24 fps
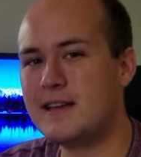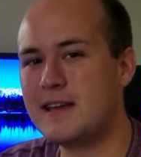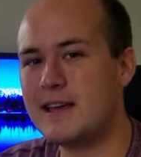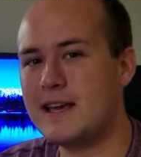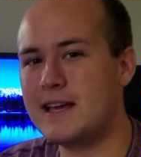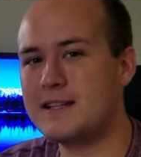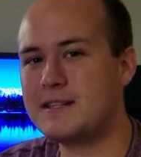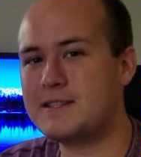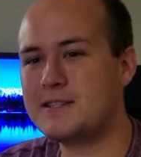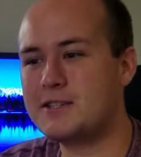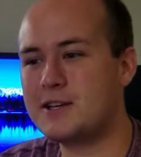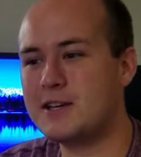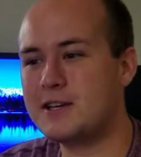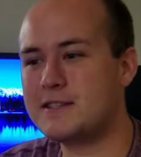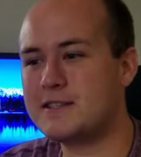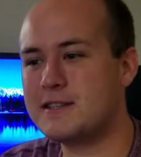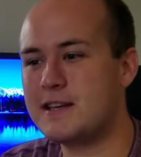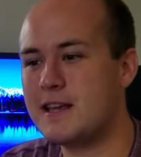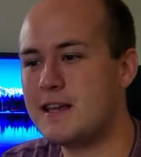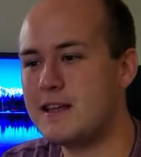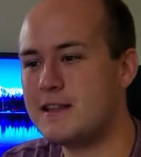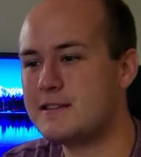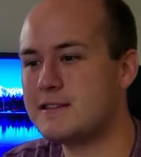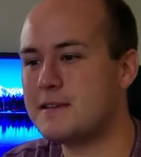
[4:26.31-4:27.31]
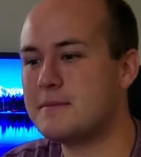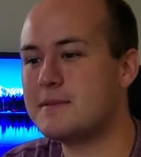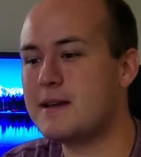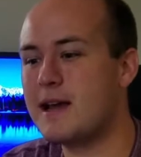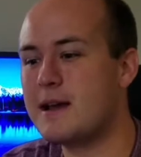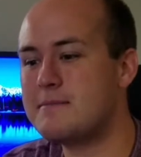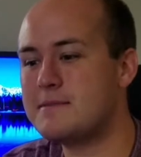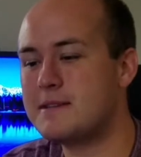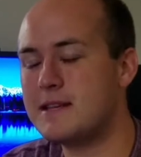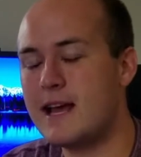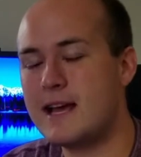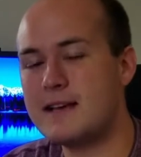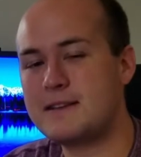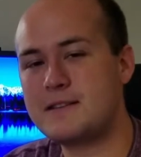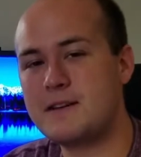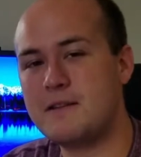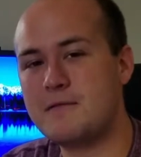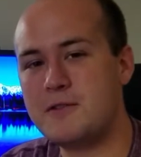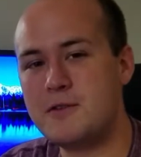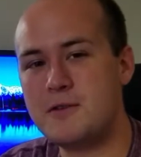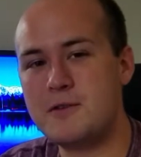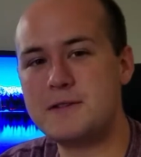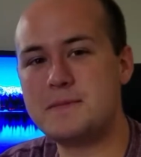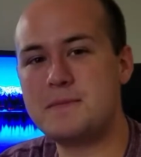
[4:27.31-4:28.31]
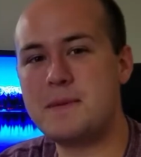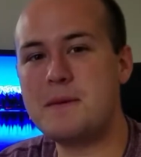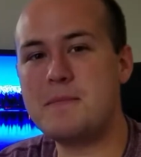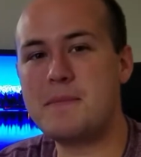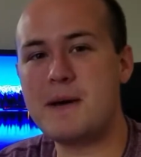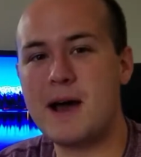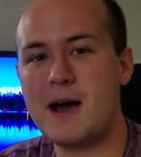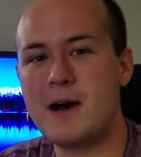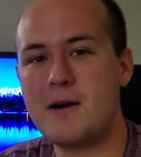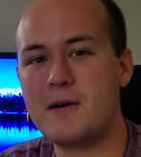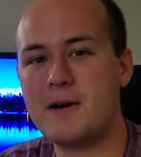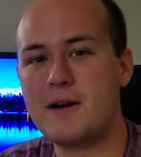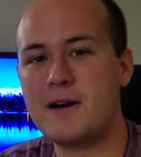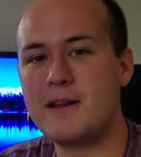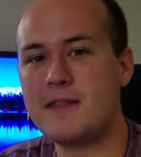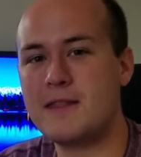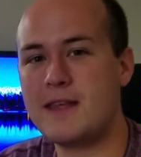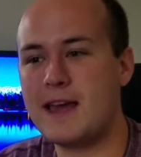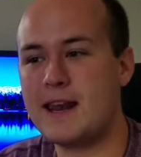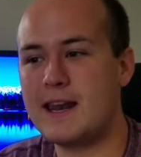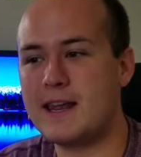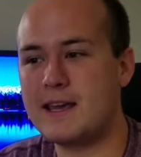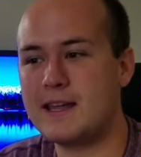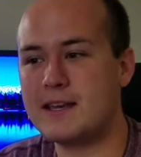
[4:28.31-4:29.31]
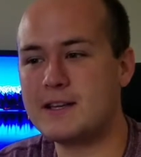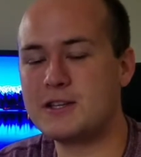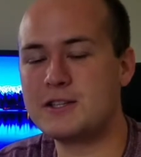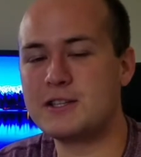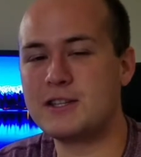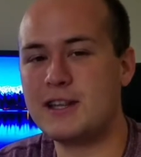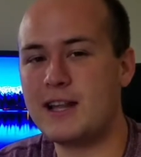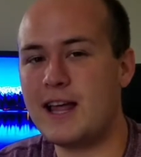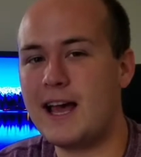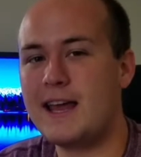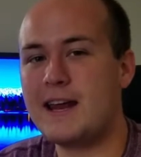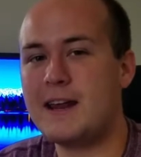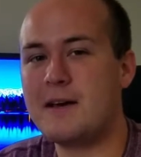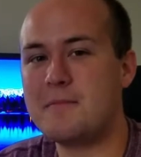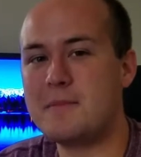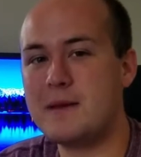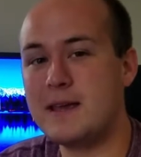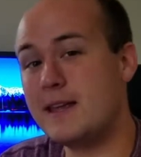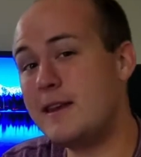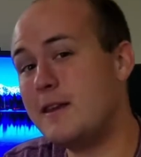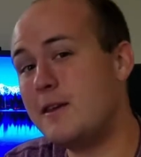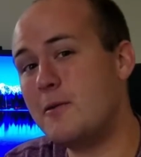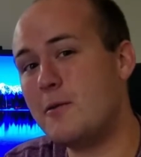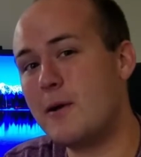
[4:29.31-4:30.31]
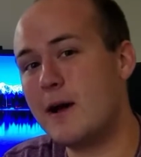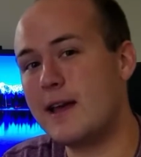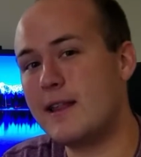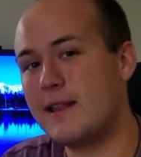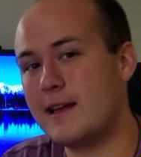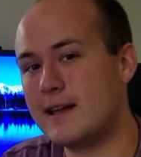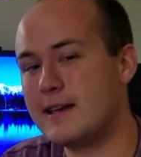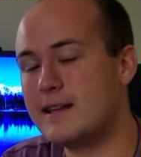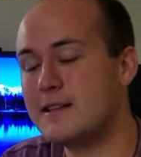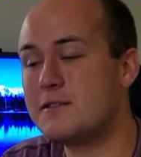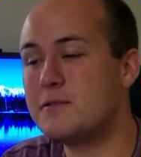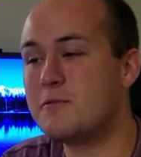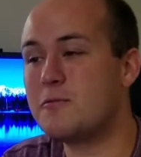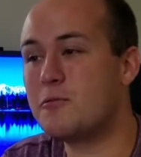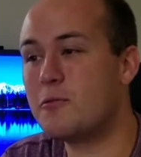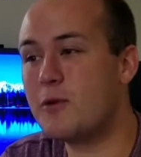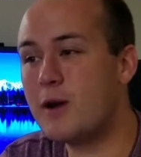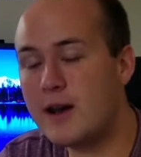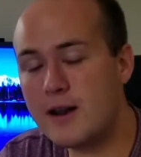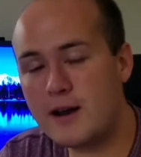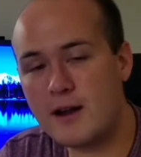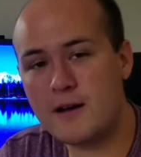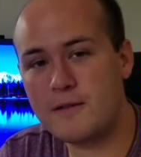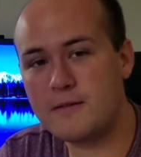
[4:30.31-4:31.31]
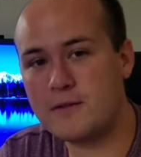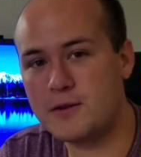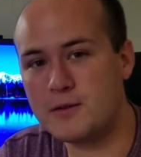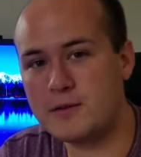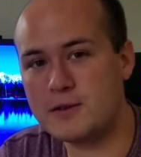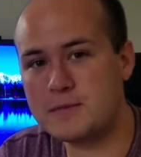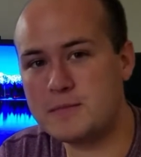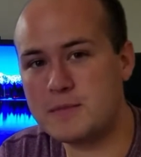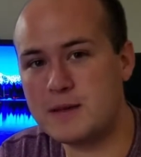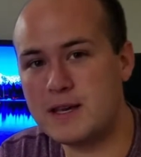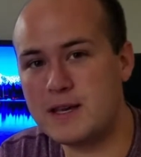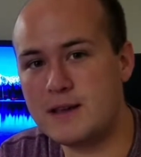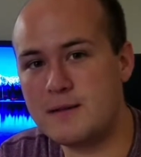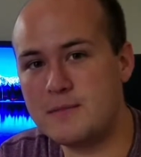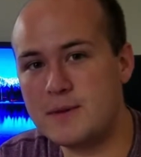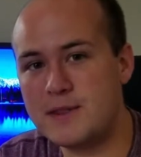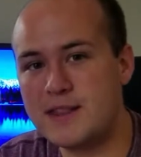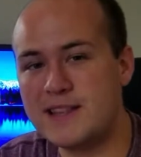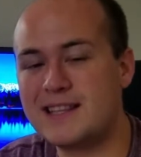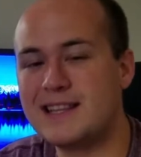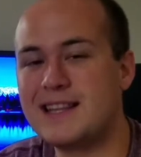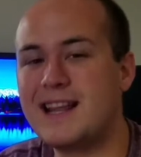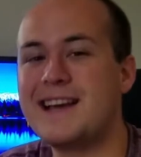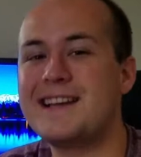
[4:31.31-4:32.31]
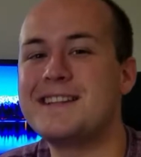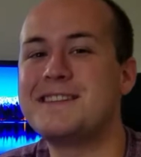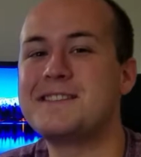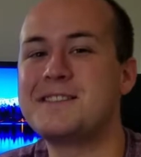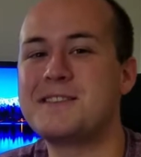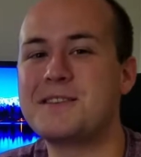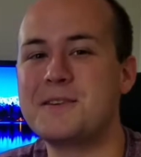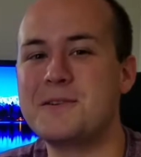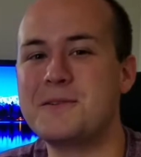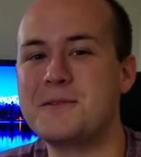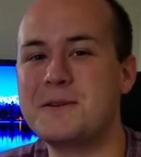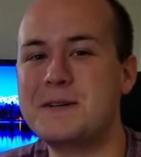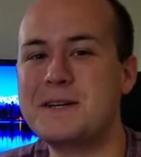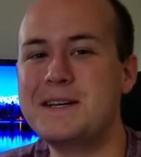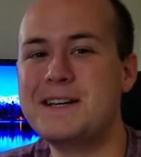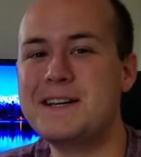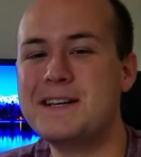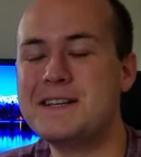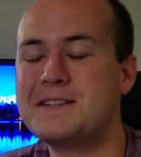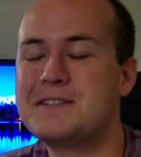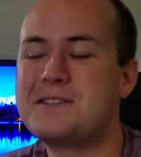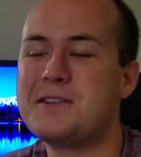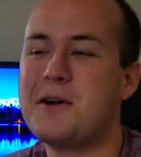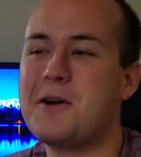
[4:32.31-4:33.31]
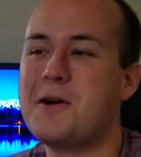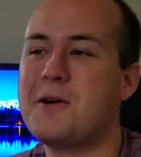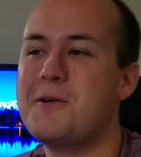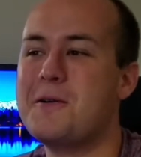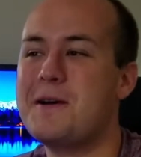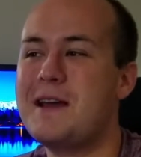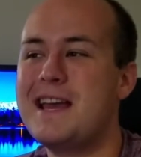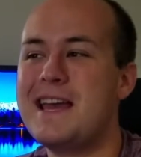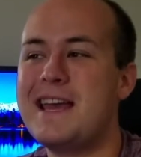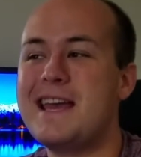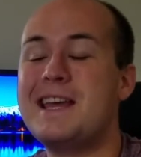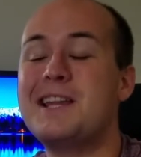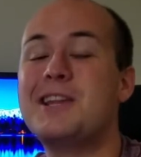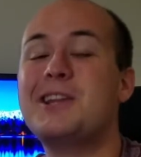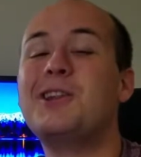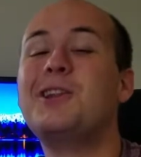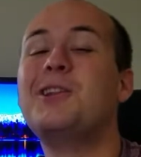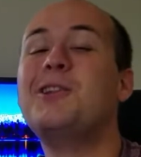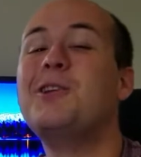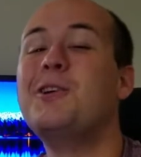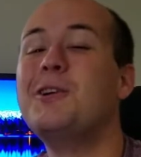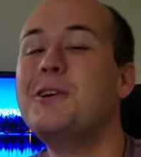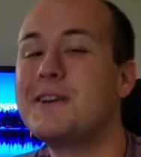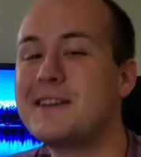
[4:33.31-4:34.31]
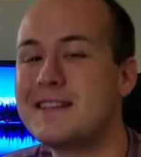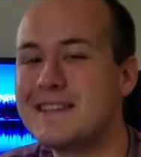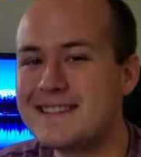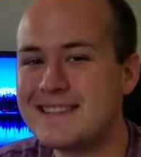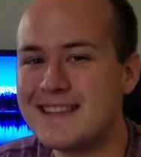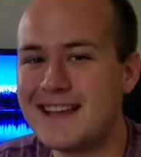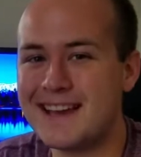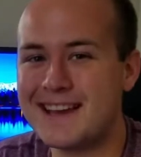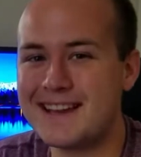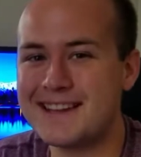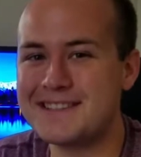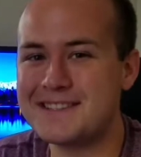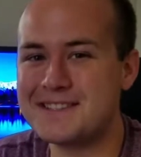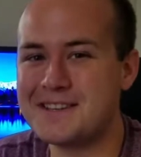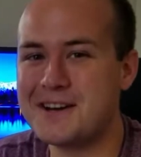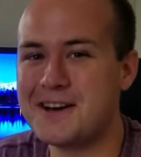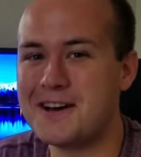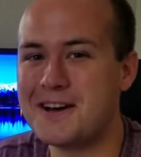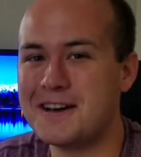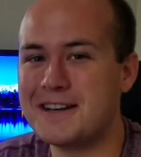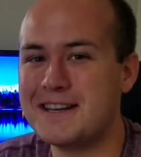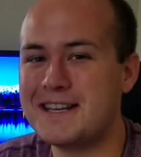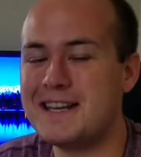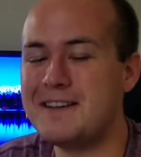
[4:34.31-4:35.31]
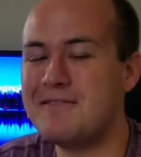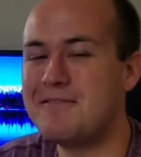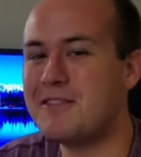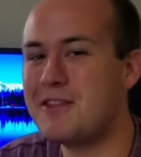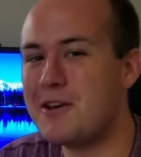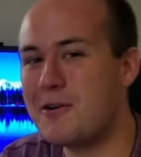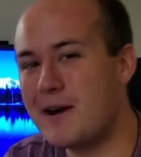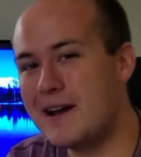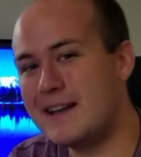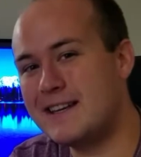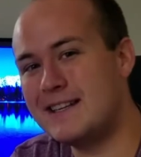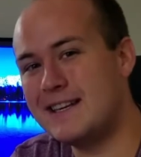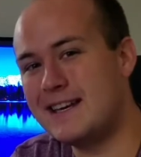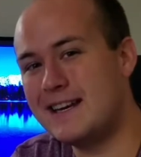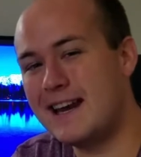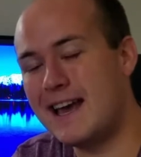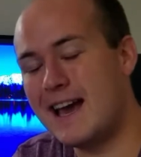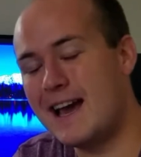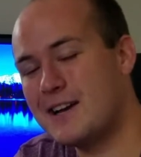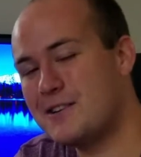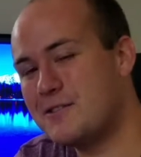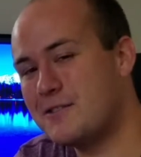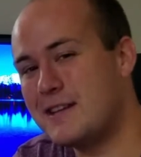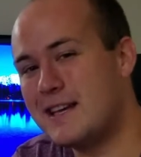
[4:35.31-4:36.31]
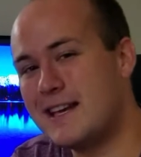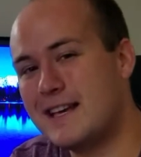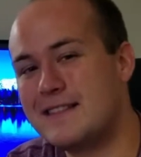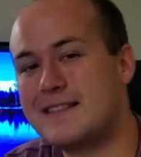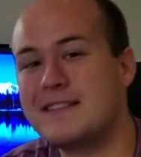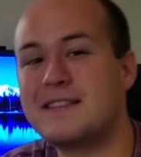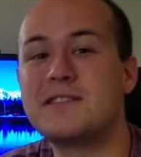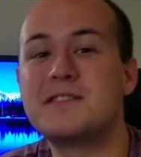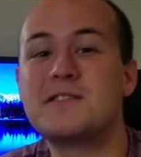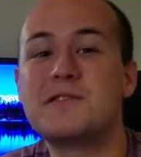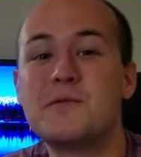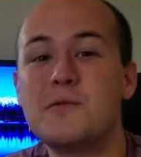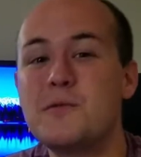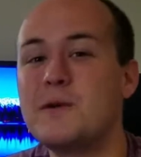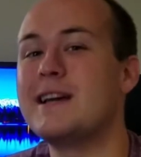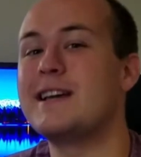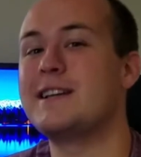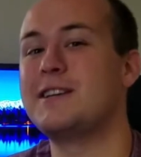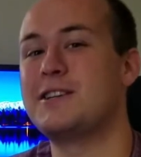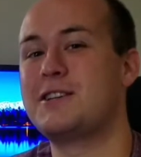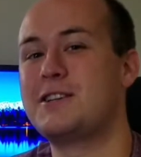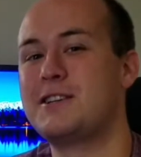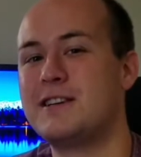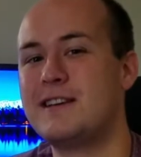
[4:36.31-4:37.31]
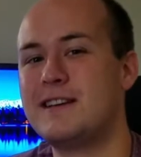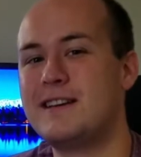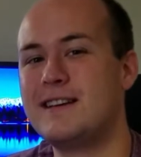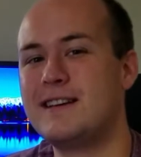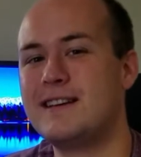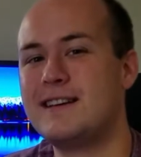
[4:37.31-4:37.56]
It's just, sometimes it has enough USB power that it can just light up anyway. Like it doesn't run off USB, but the lights do. So it looks like it's on, even though I didn't actually hit the switch.